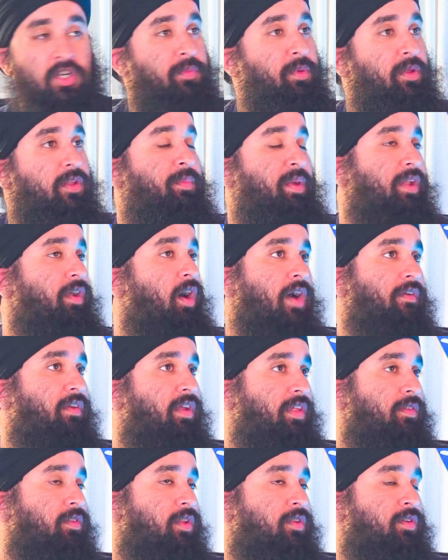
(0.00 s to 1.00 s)
Miller may not
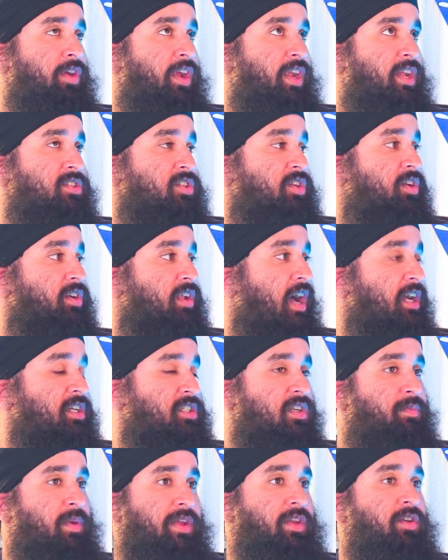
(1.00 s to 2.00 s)
have the greatest year last
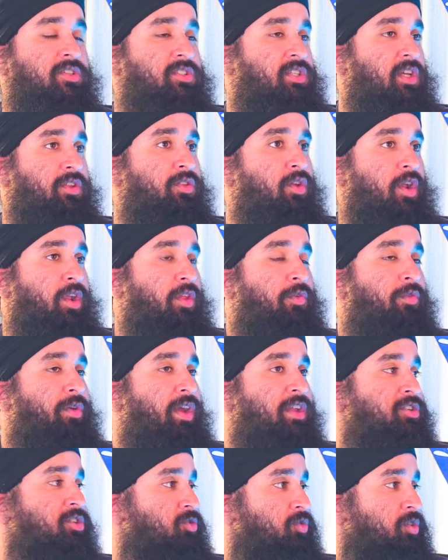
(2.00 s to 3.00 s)
year, but you could say none of the
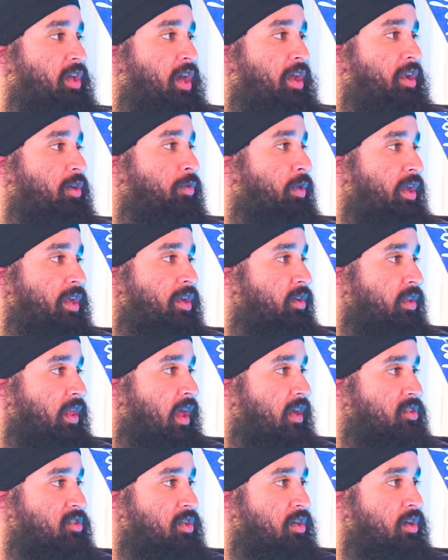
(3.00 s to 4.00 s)
Rangers really had a great year
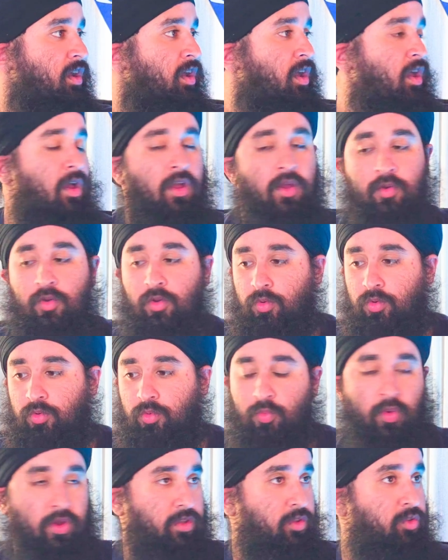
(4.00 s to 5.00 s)
last year.
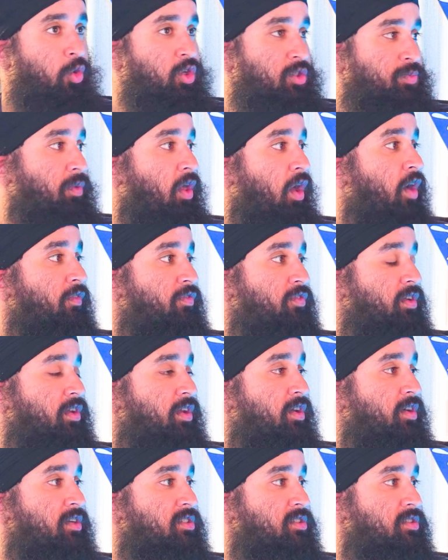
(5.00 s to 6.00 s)
Those playoff
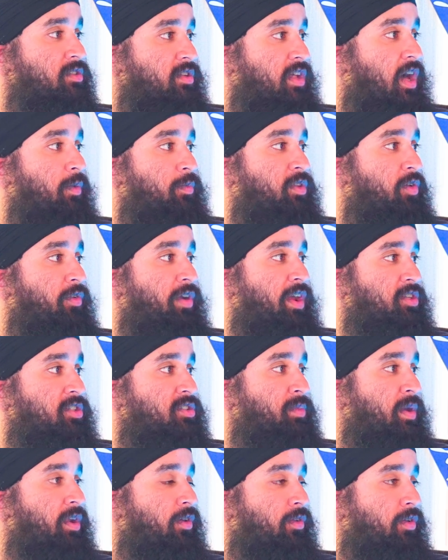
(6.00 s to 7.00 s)
years that the Rangers
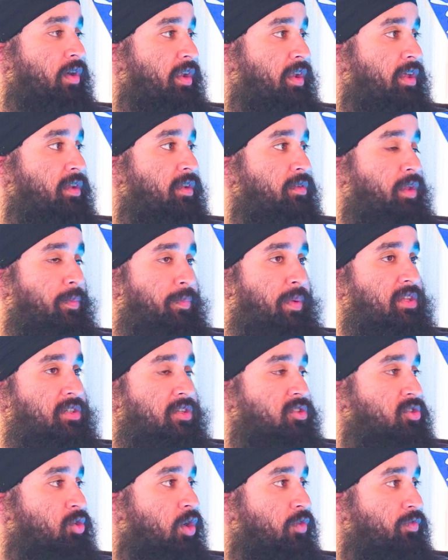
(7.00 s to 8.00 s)
made a run in, the President's
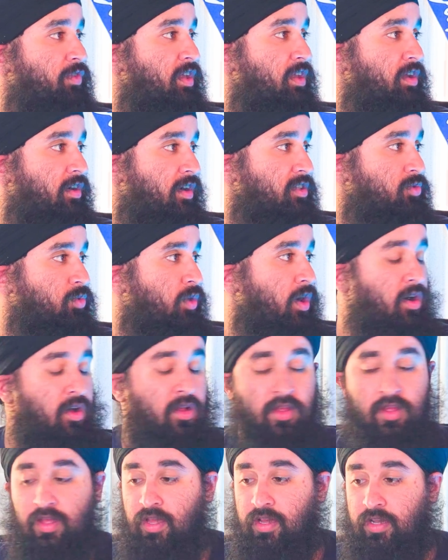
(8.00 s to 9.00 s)
Trophy year as well,
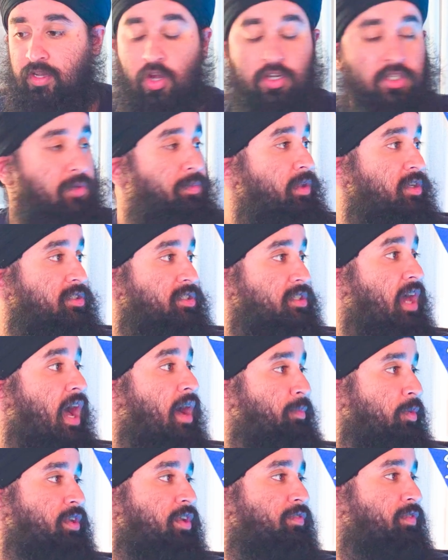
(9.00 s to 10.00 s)
Keandre Miller's a damn
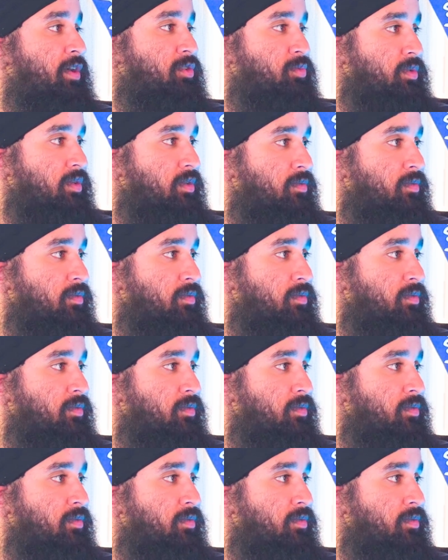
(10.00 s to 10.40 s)
good defenseman.